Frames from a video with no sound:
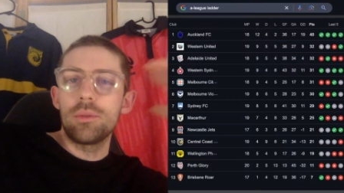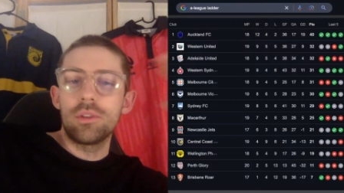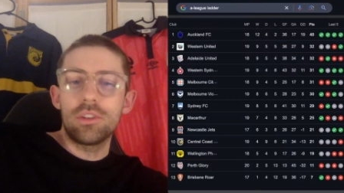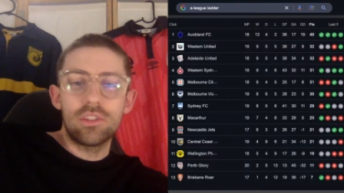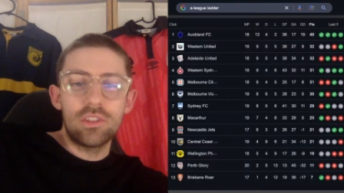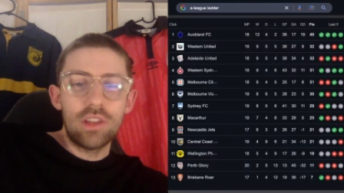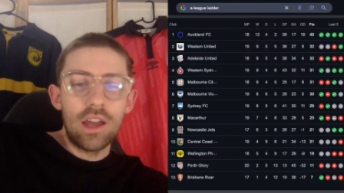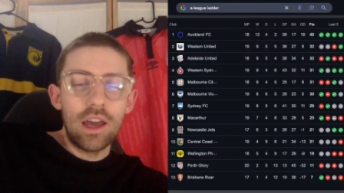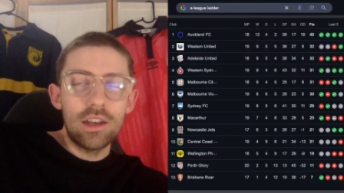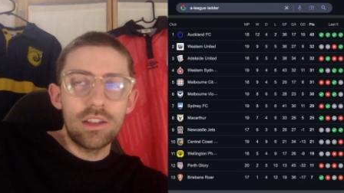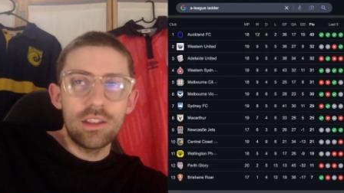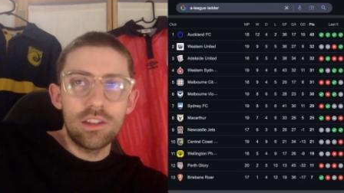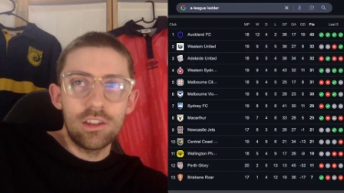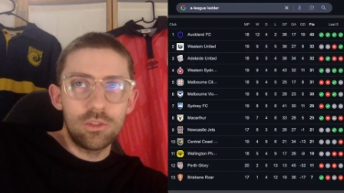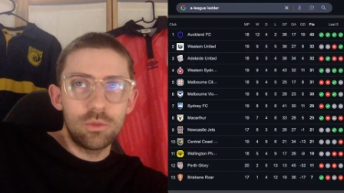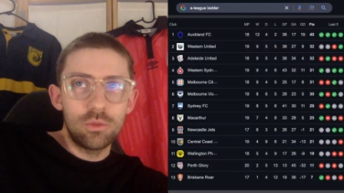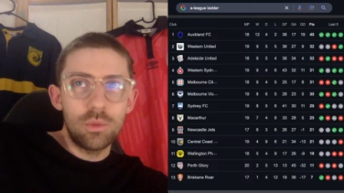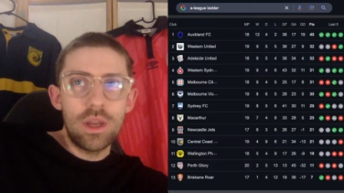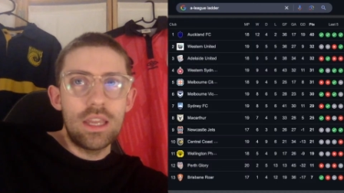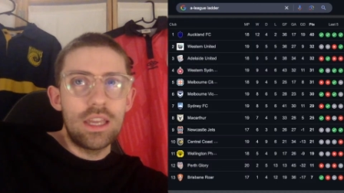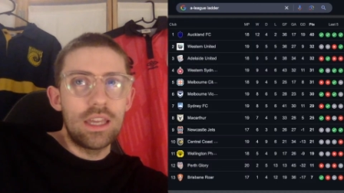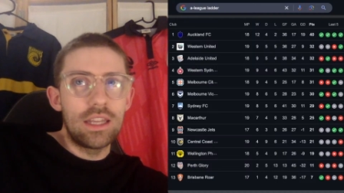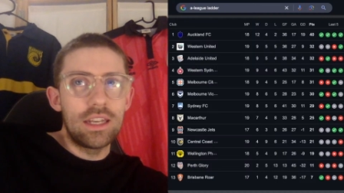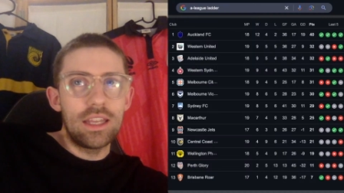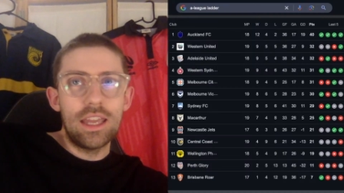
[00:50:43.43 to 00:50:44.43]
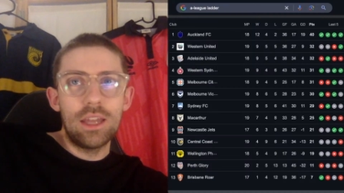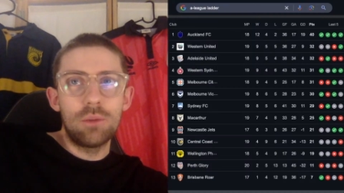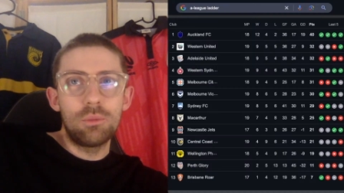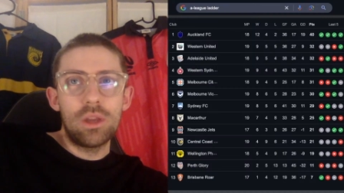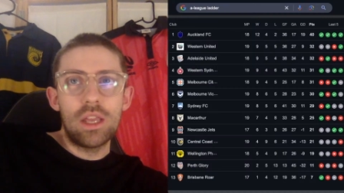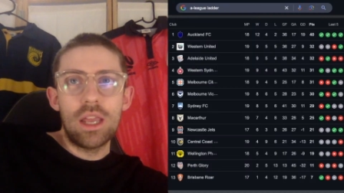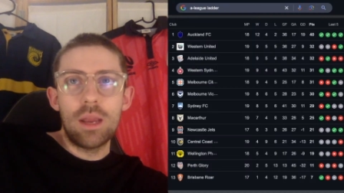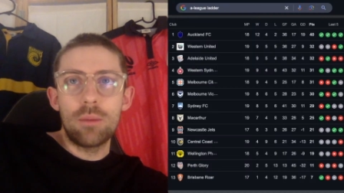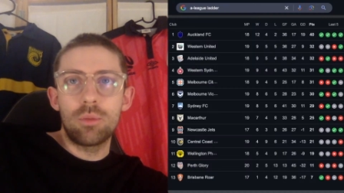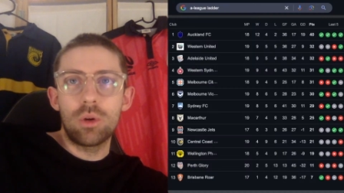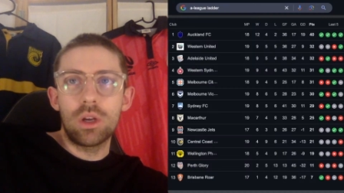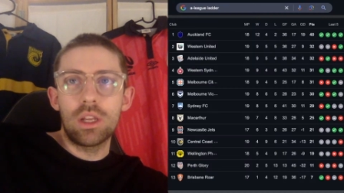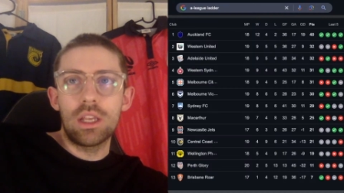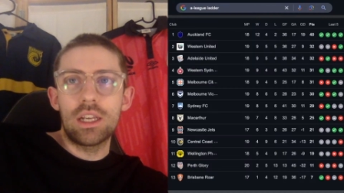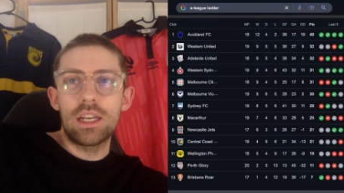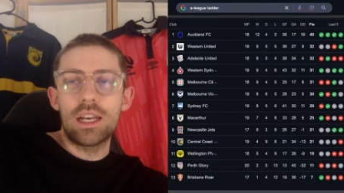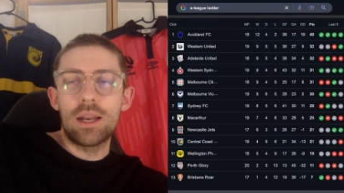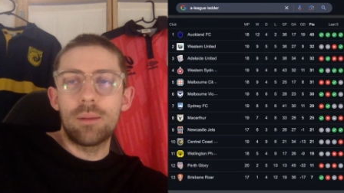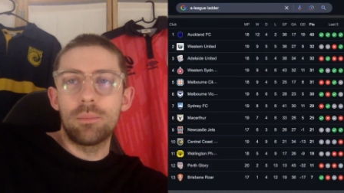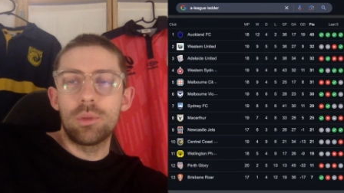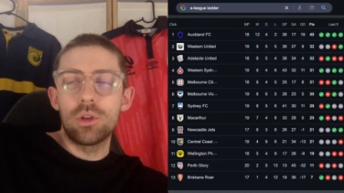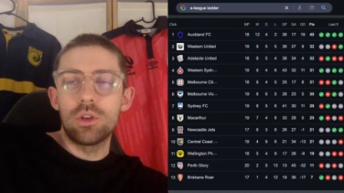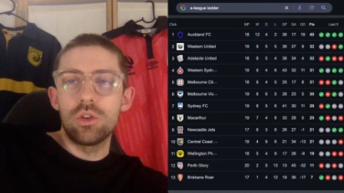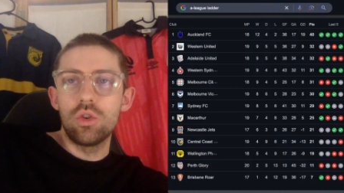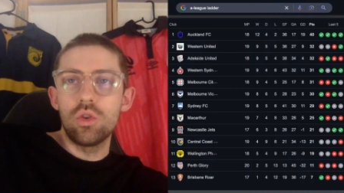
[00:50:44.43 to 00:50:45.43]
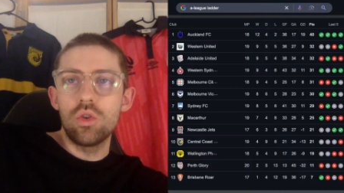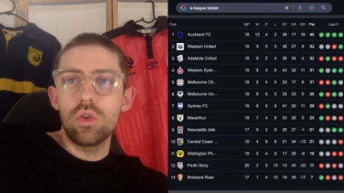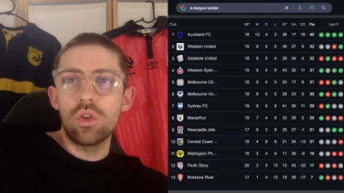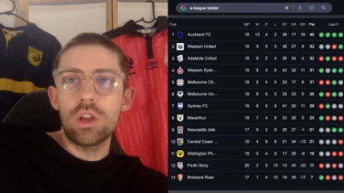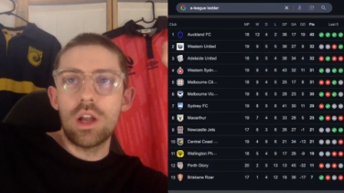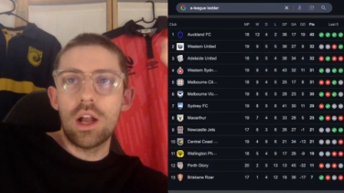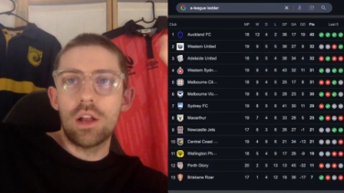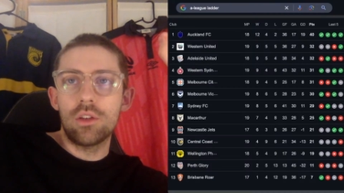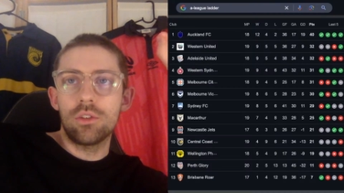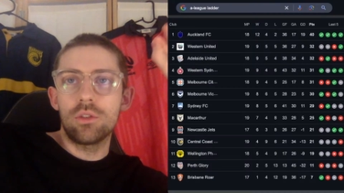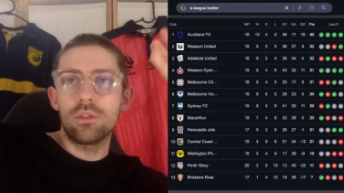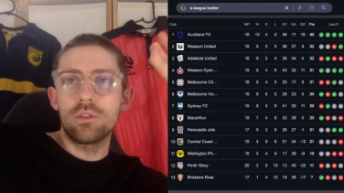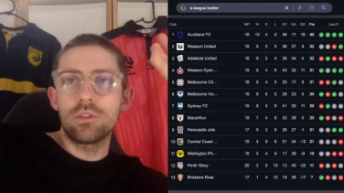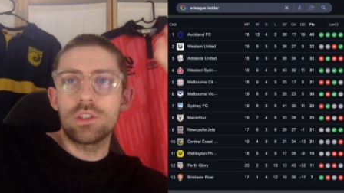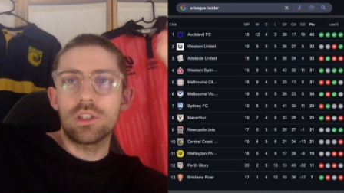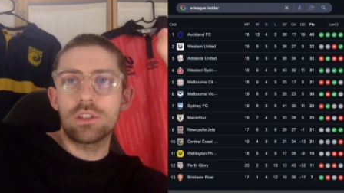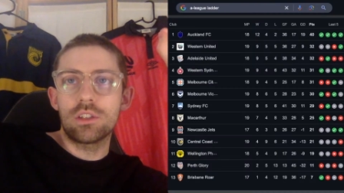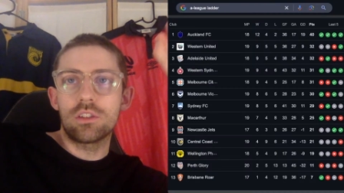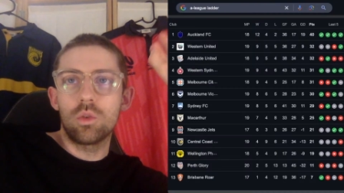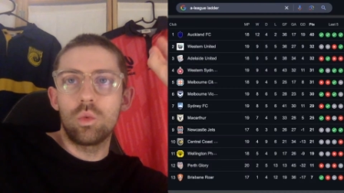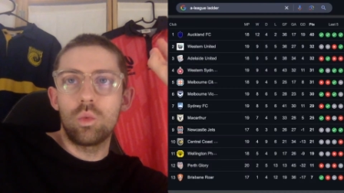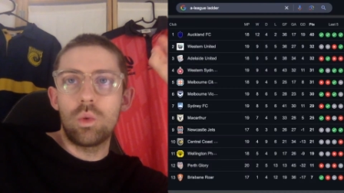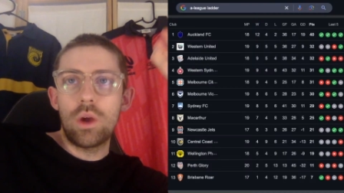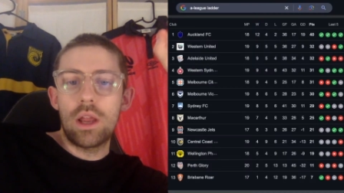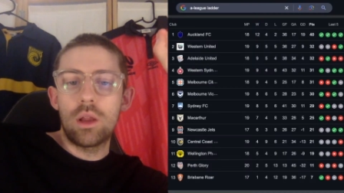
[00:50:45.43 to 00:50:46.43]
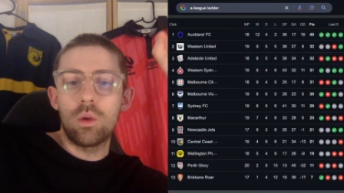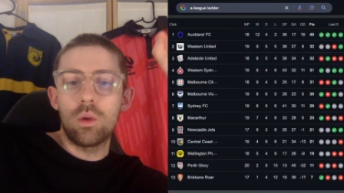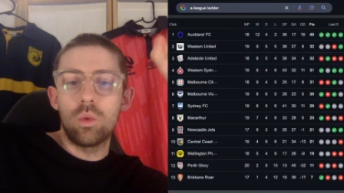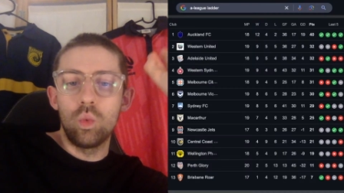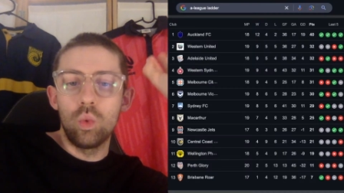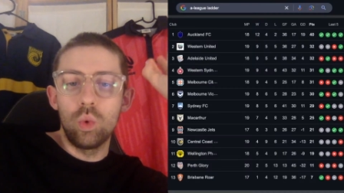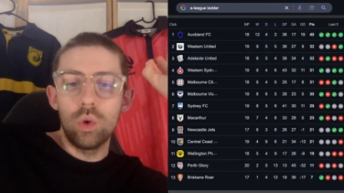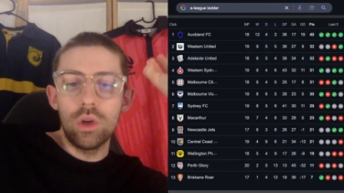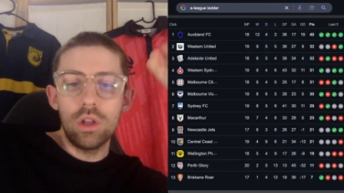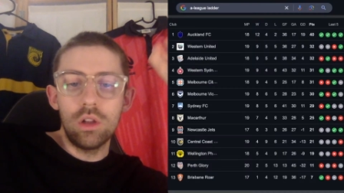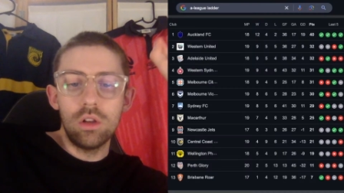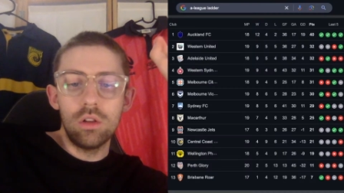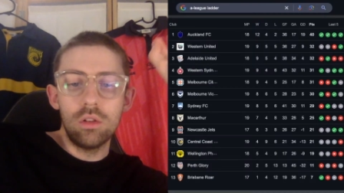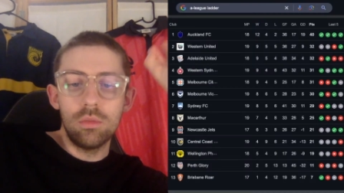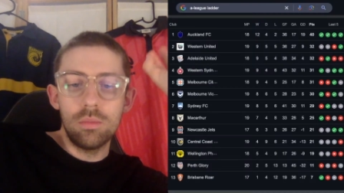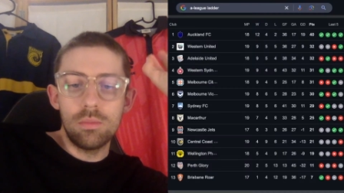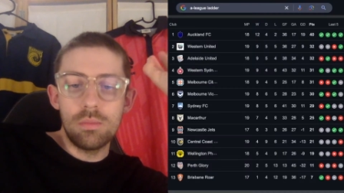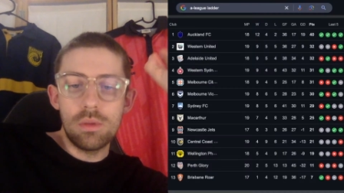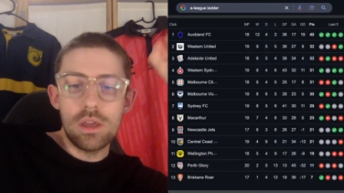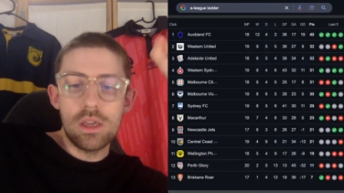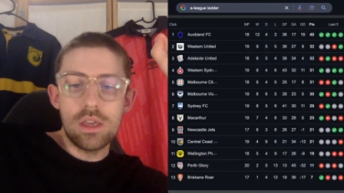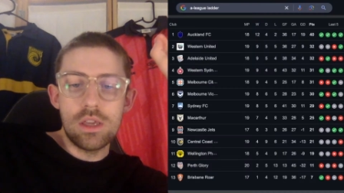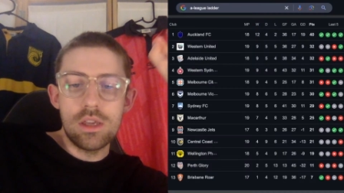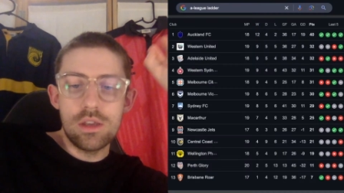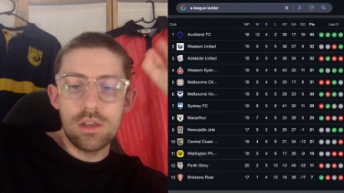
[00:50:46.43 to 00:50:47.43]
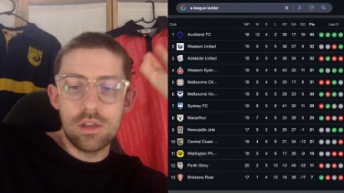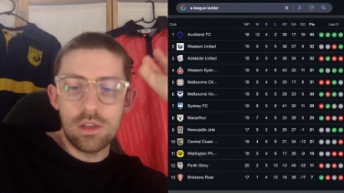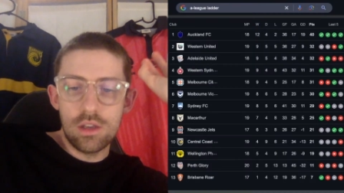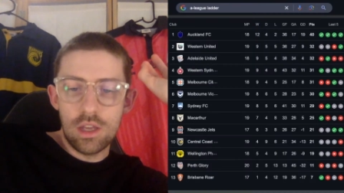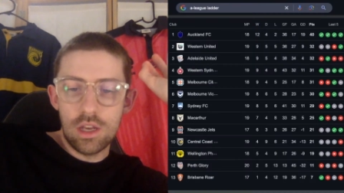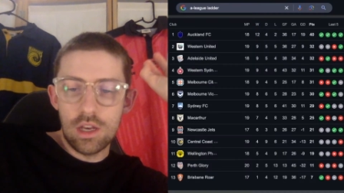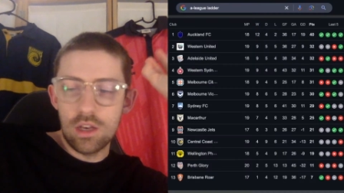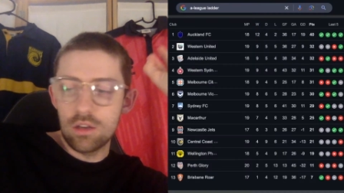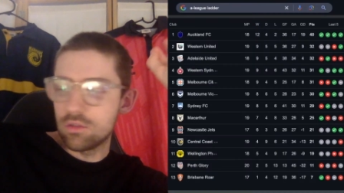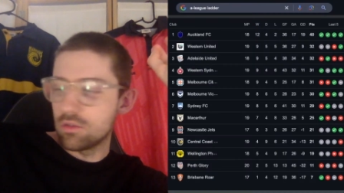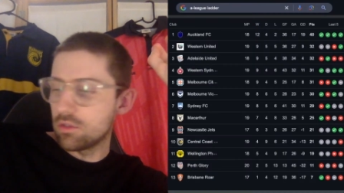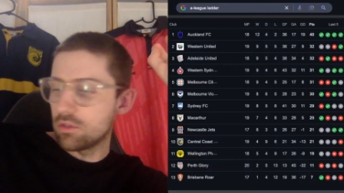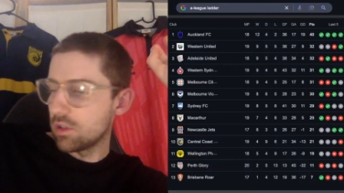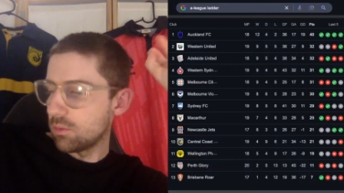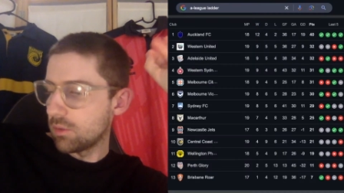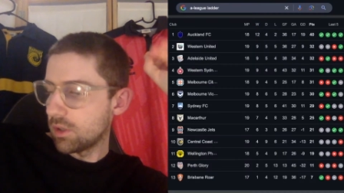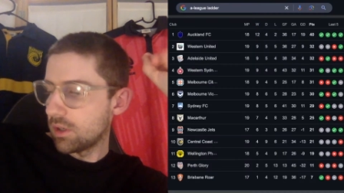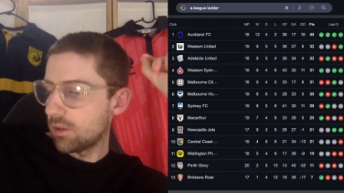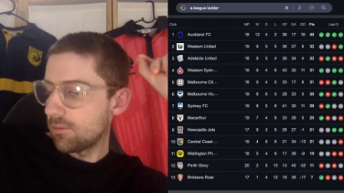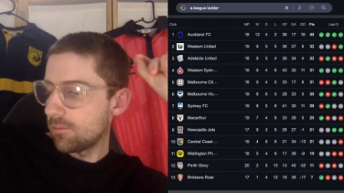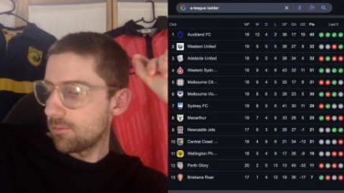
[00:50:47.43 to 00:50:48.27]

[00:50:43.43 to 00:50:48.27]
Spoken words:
starting this weekend, again, we keep bringing it up, the Newcastle Jets away will be an interesting one.